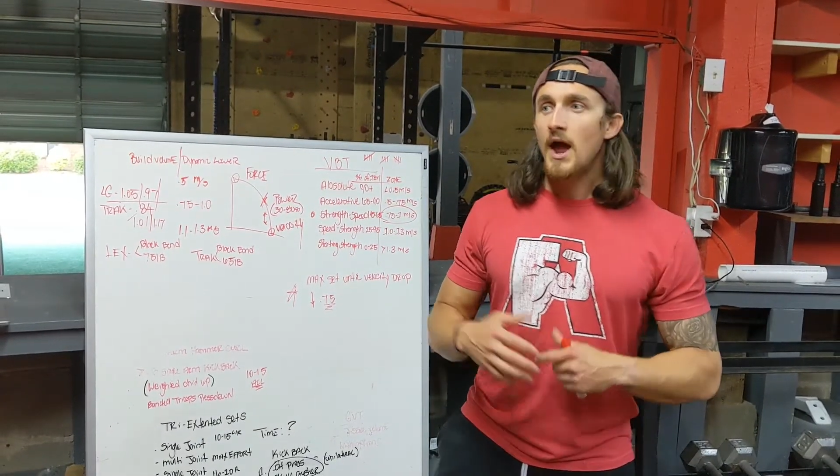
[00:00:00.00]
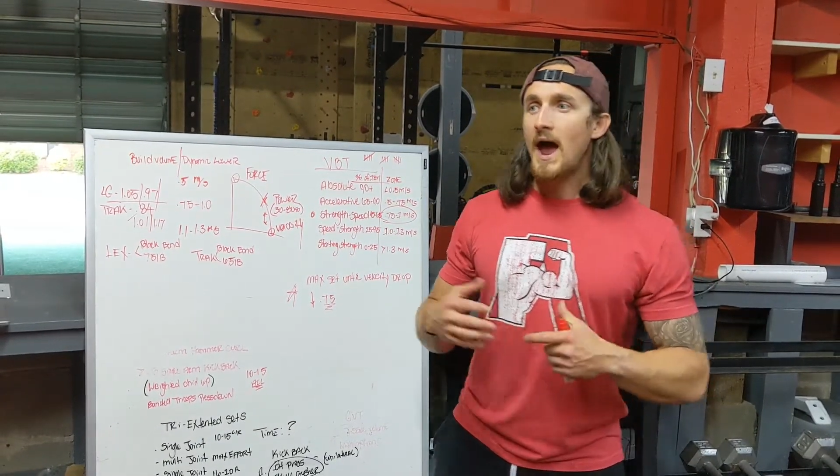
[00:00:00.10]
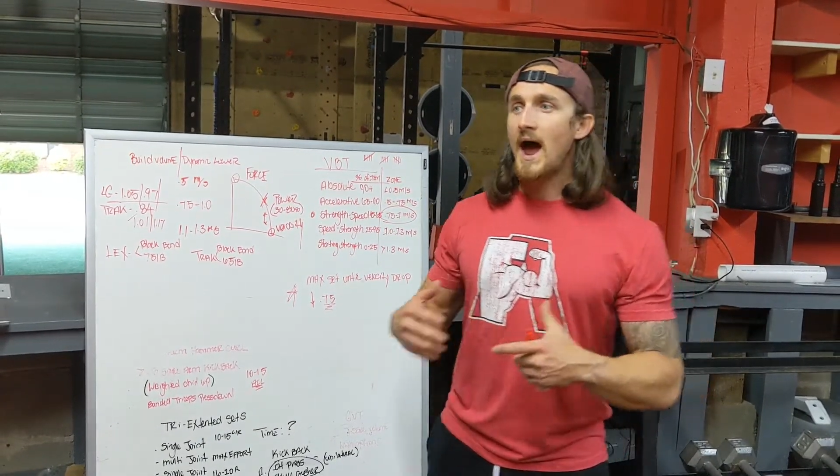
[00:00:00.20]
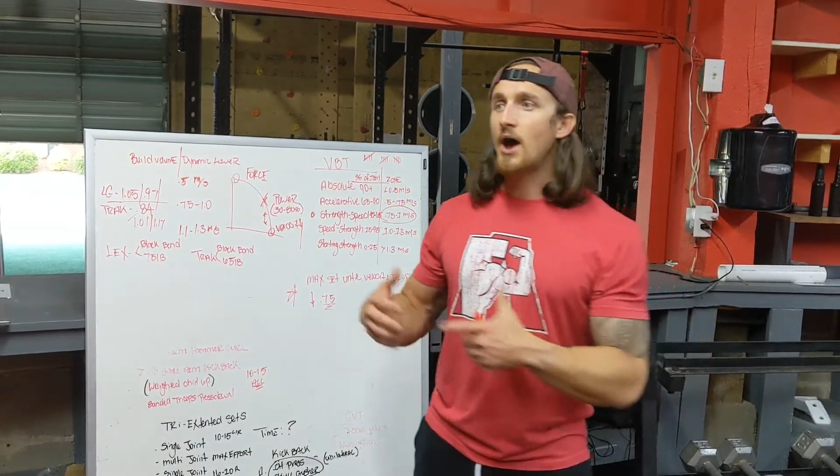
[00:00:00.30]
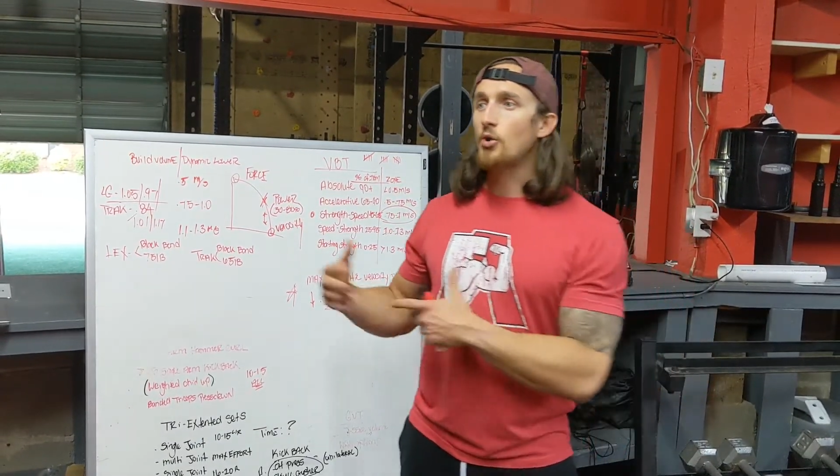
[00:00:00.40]

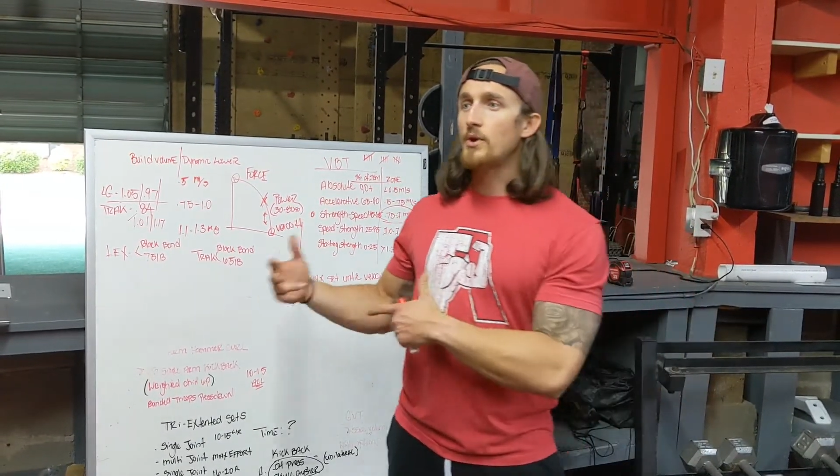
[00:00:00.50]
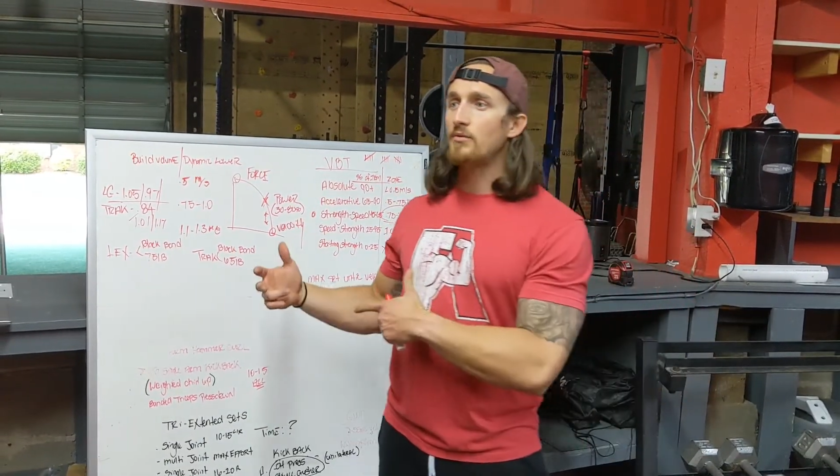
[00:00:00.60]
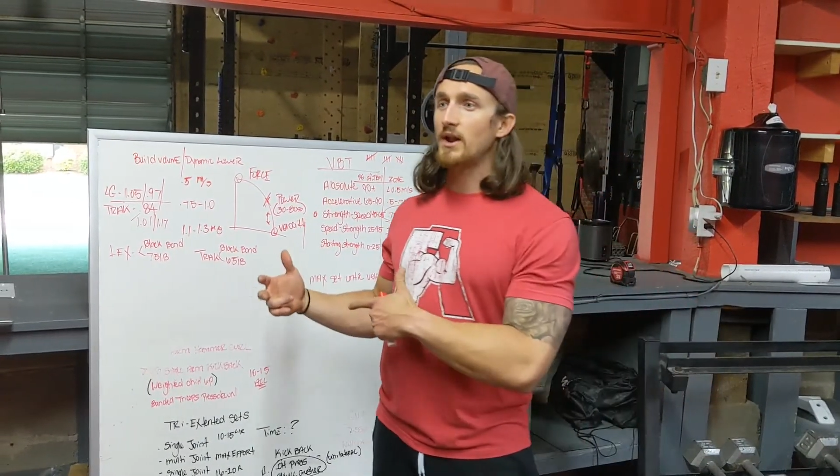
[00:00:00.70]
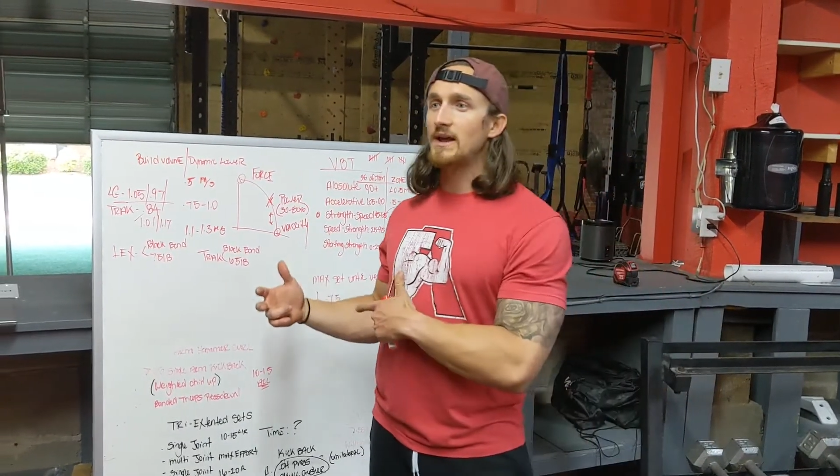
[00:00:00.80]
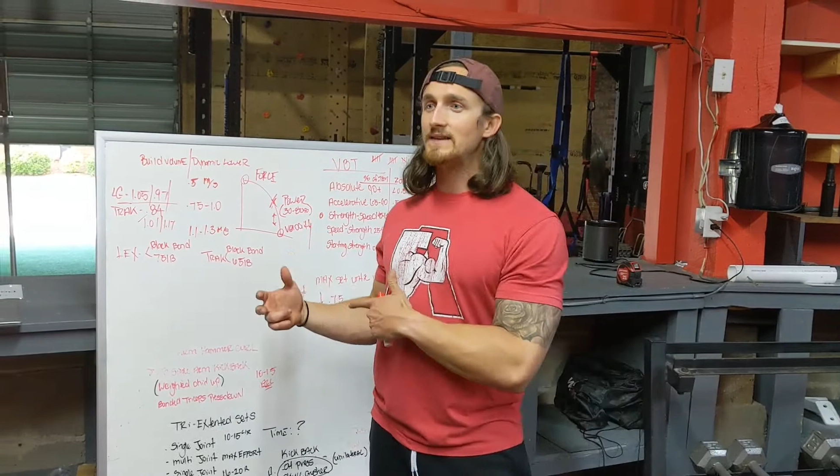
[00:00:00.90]
How do we
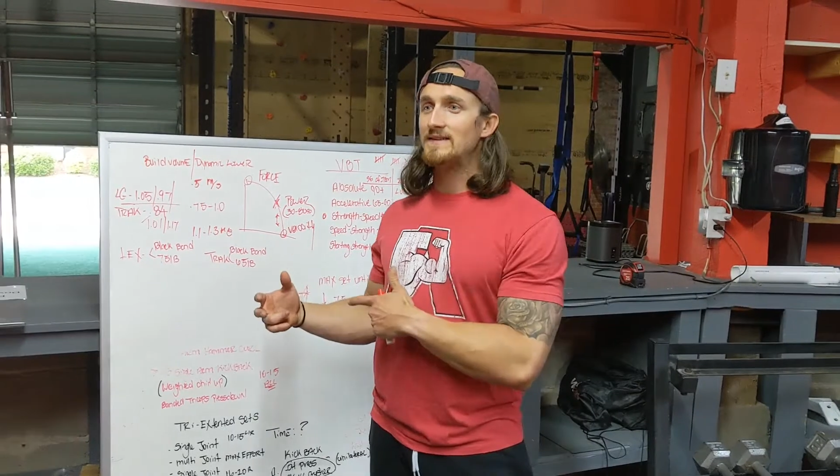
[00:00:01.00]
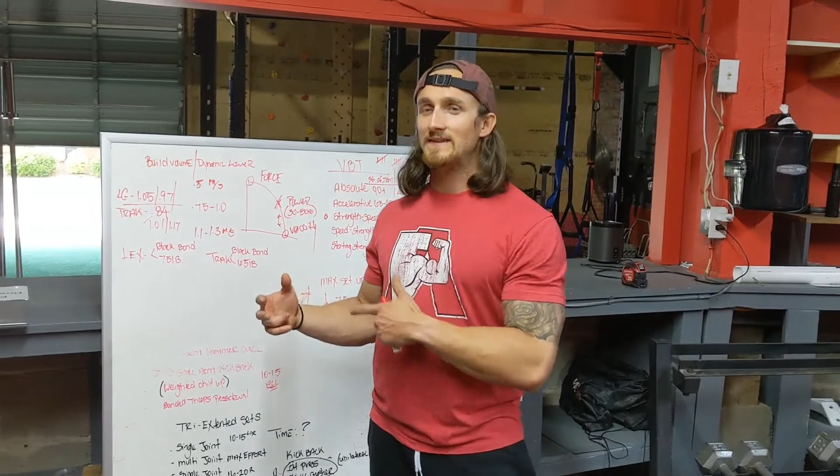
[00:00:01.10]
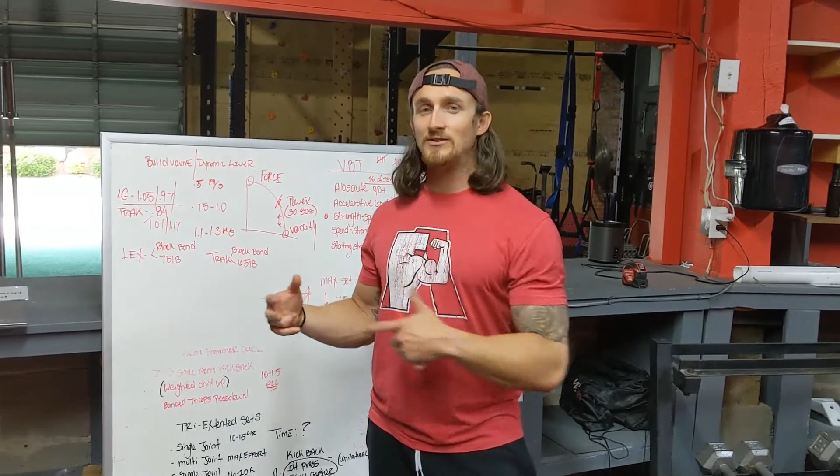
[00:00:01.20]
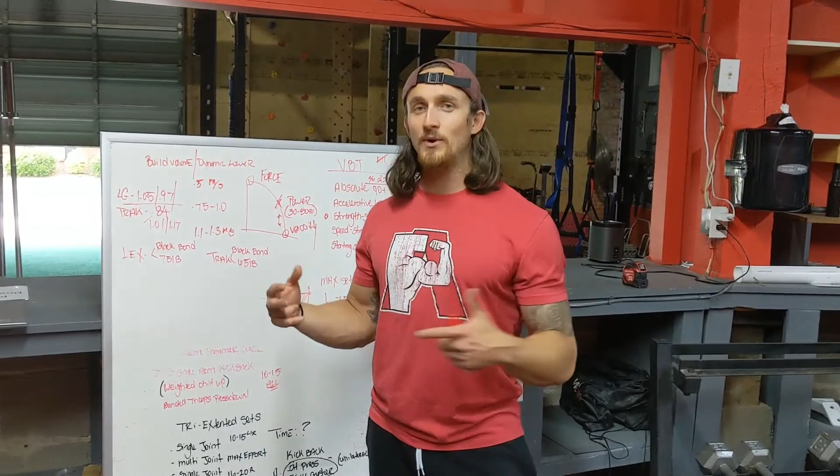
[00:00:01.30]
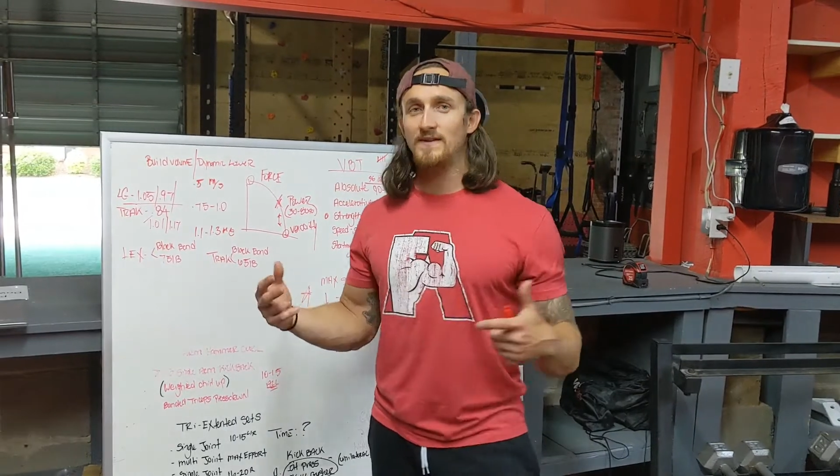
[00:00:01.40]
relate
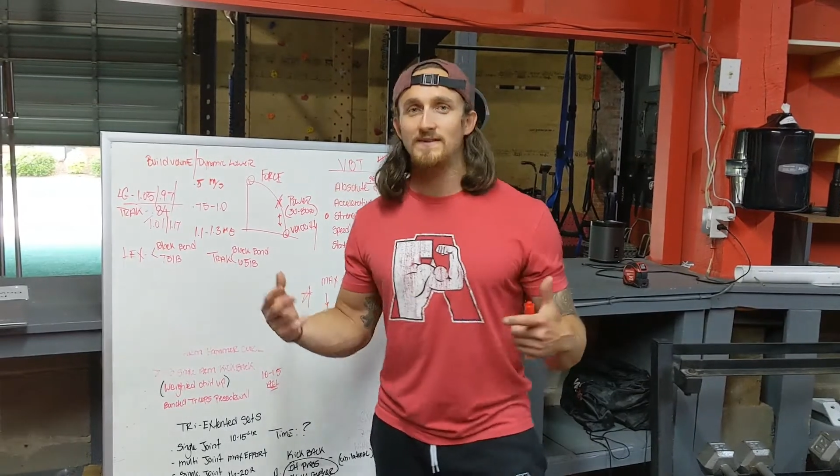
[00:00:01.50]
this into a